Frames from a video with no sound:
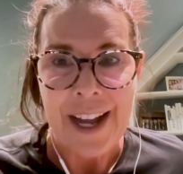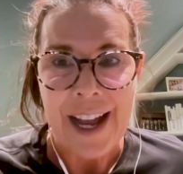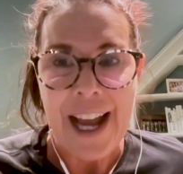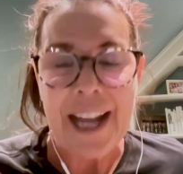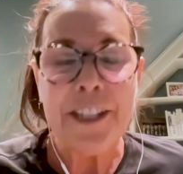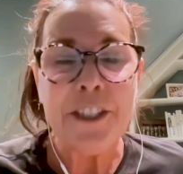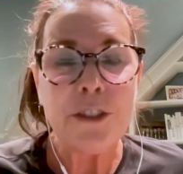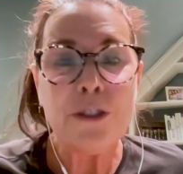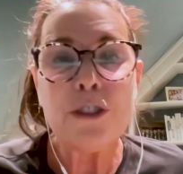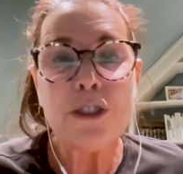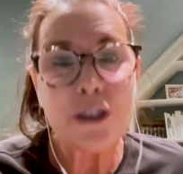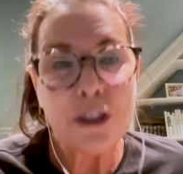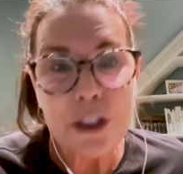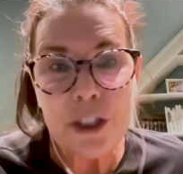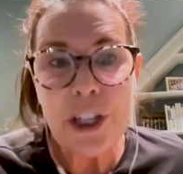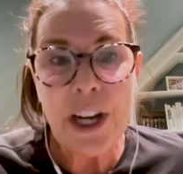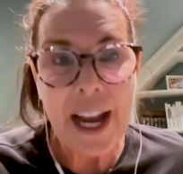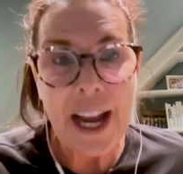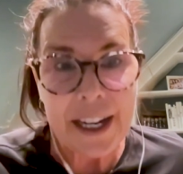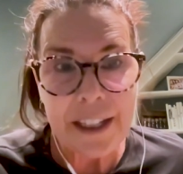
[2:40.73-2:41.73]
And you
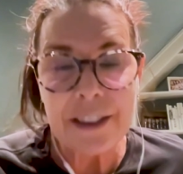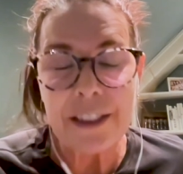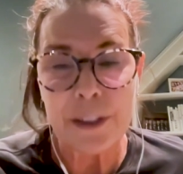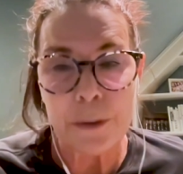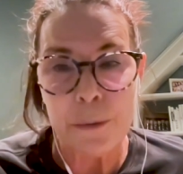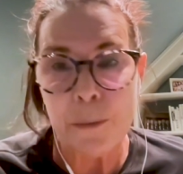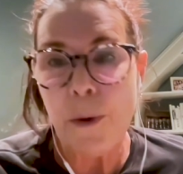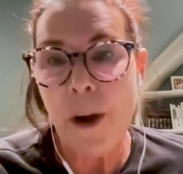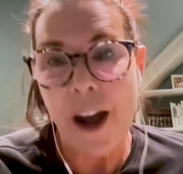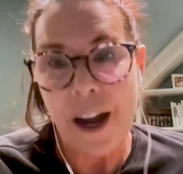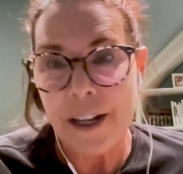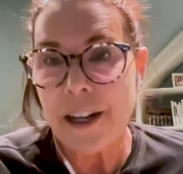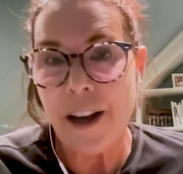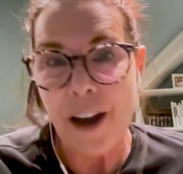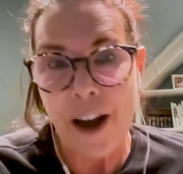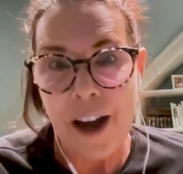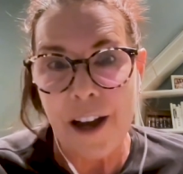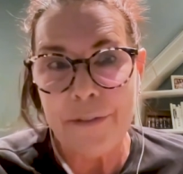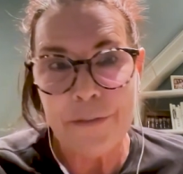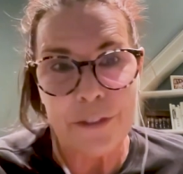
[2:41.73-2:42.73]
should actually walk
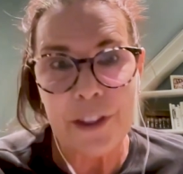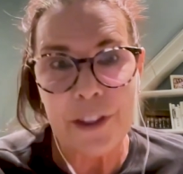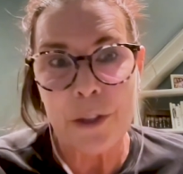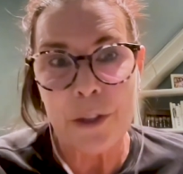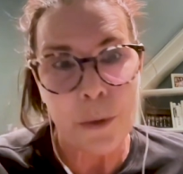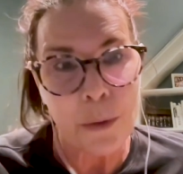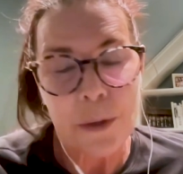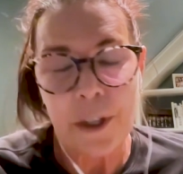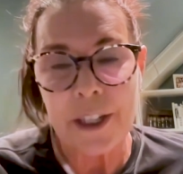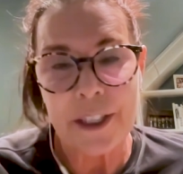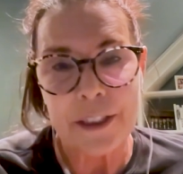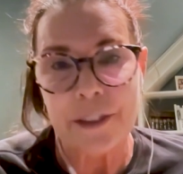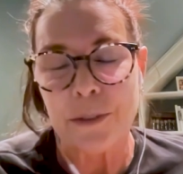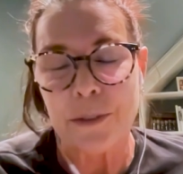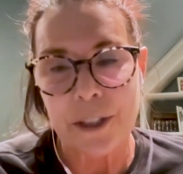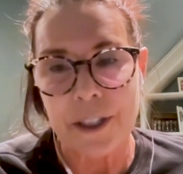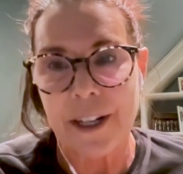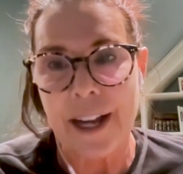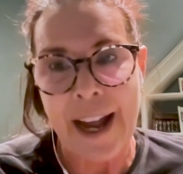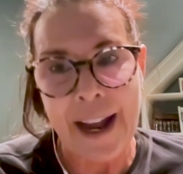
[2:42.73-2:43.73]
off the course
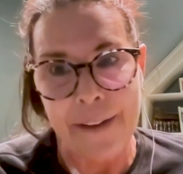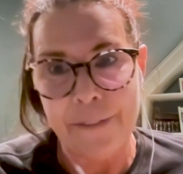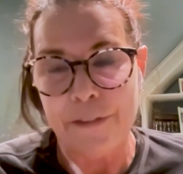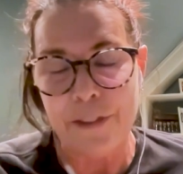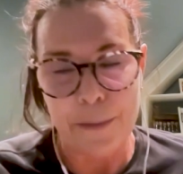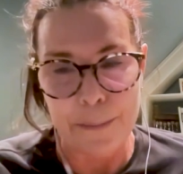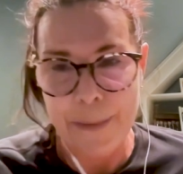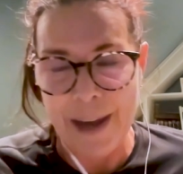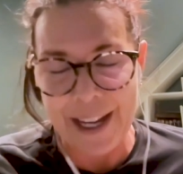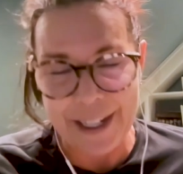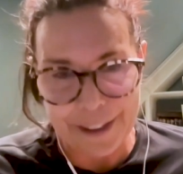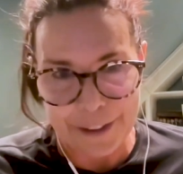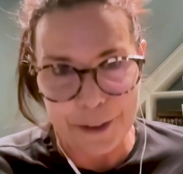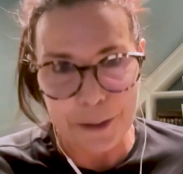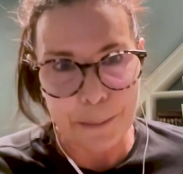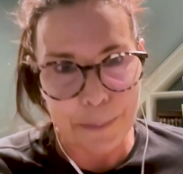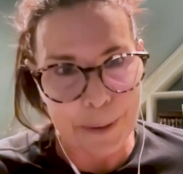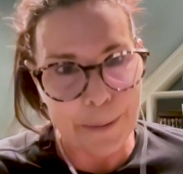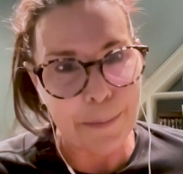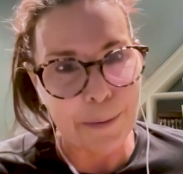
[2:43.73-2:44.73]
or have the medical
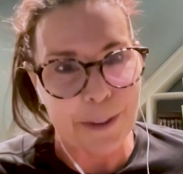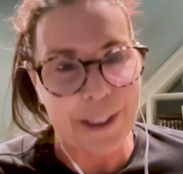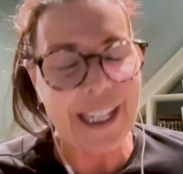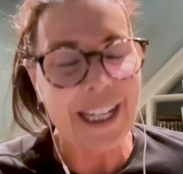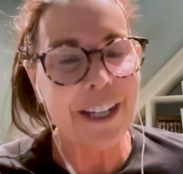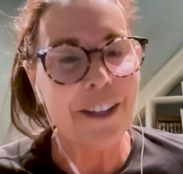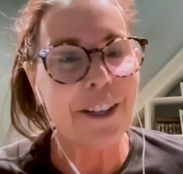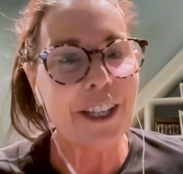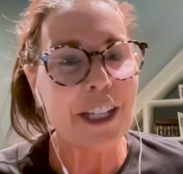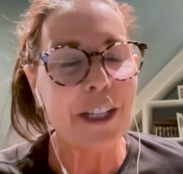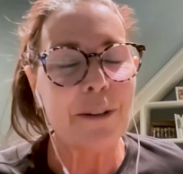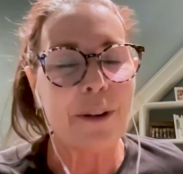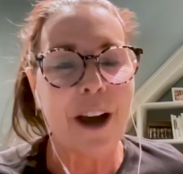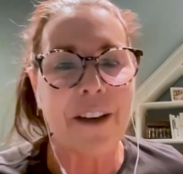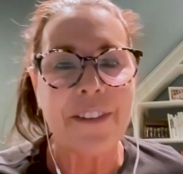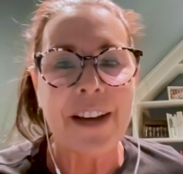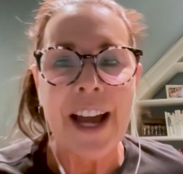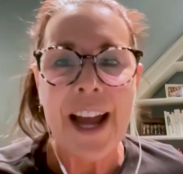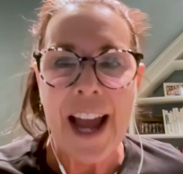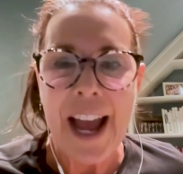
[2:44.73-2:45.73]
people carry you
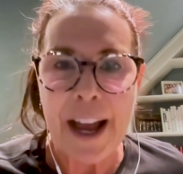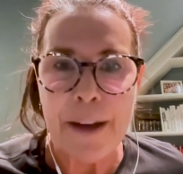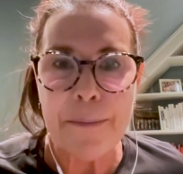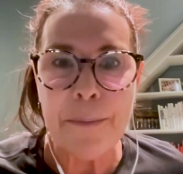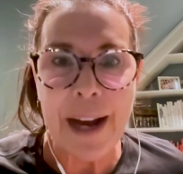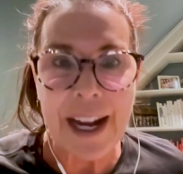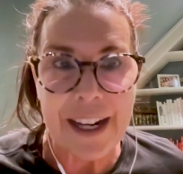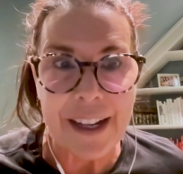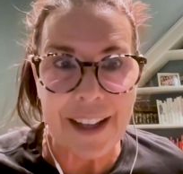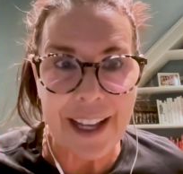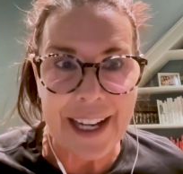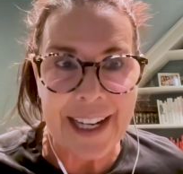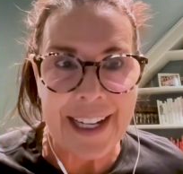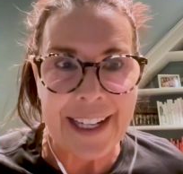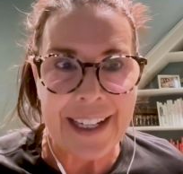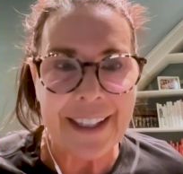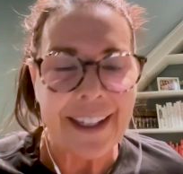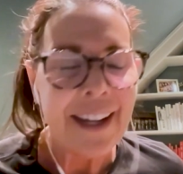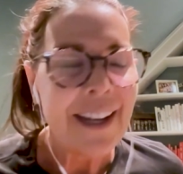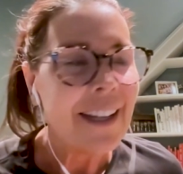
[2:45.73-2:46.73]
off at mile
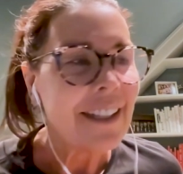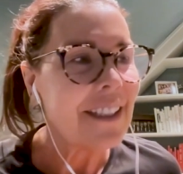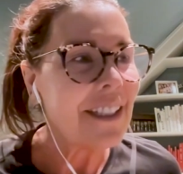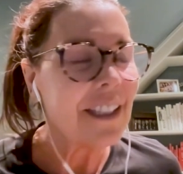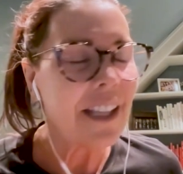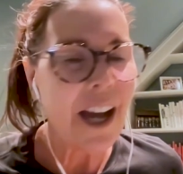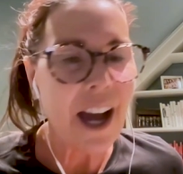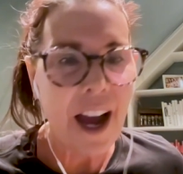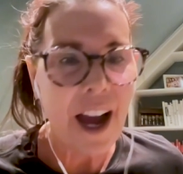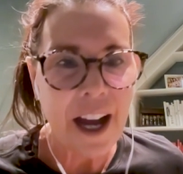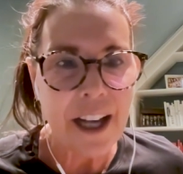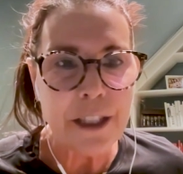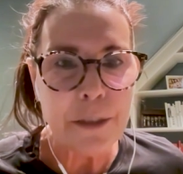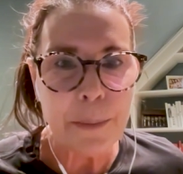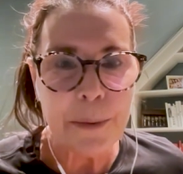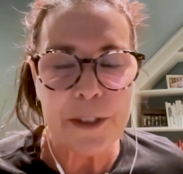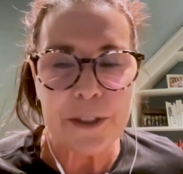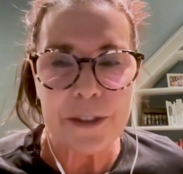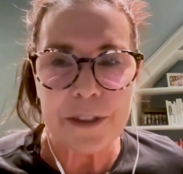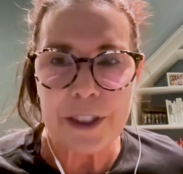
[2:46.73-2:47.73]
eight to the
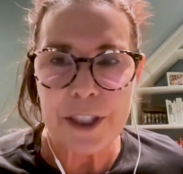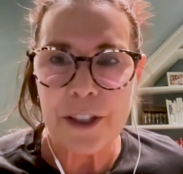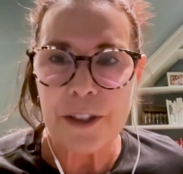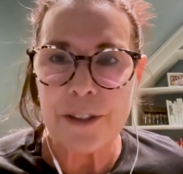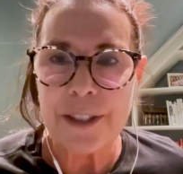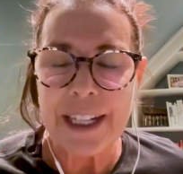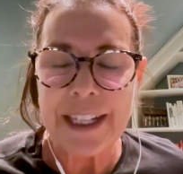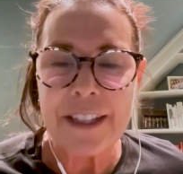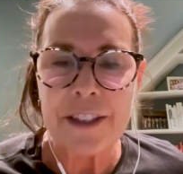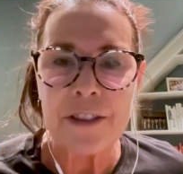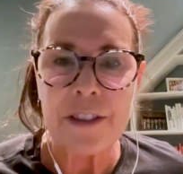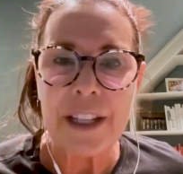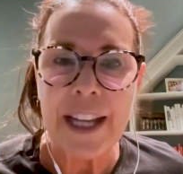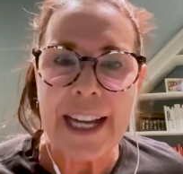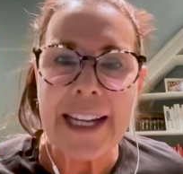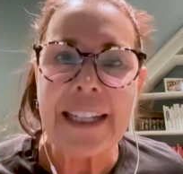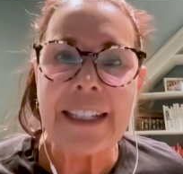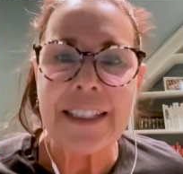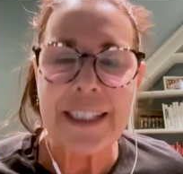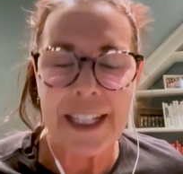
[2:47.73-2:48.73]
hospital to go get your
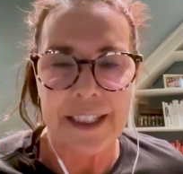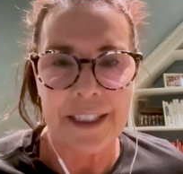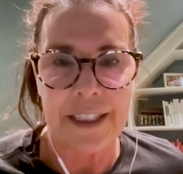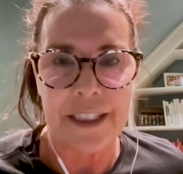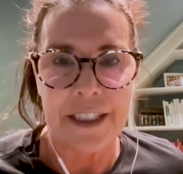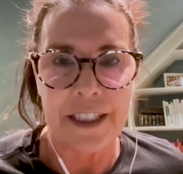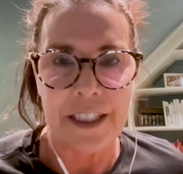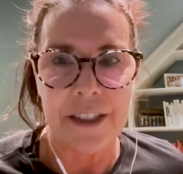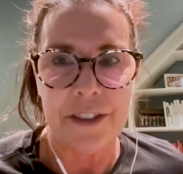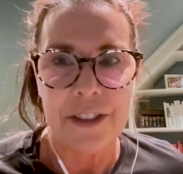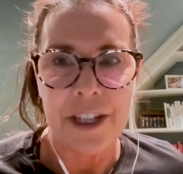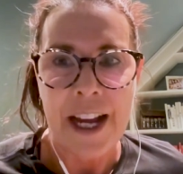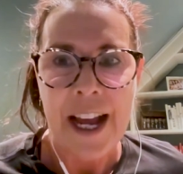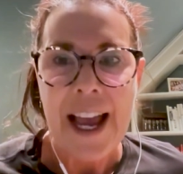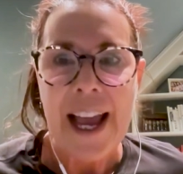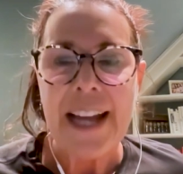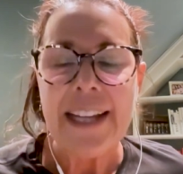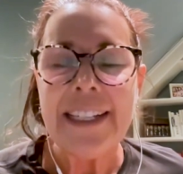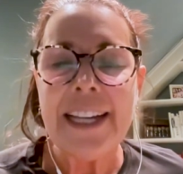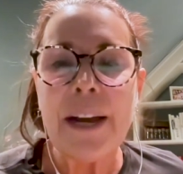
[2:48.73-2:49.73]
leg attended to.
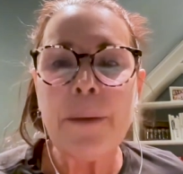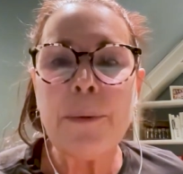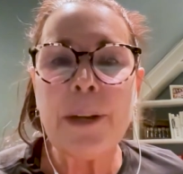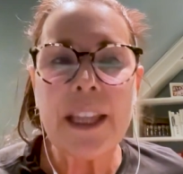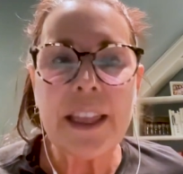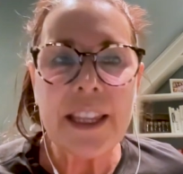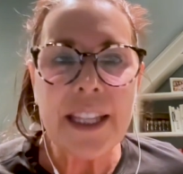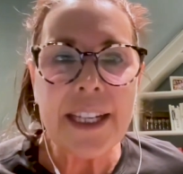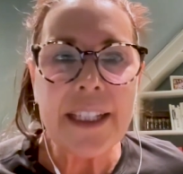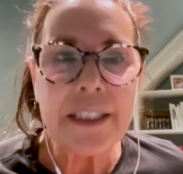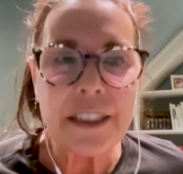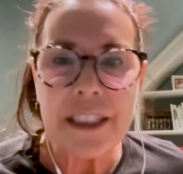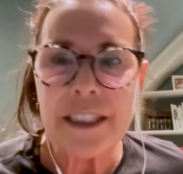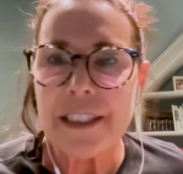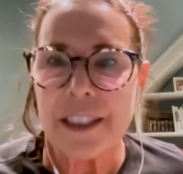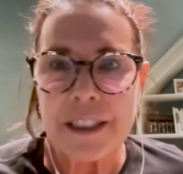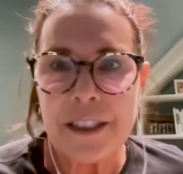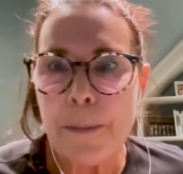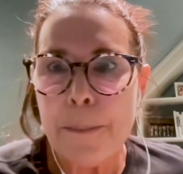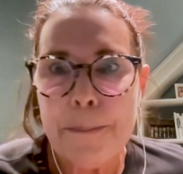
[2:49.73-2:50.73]
And yet we think she's
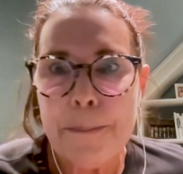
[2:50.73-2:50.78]
such a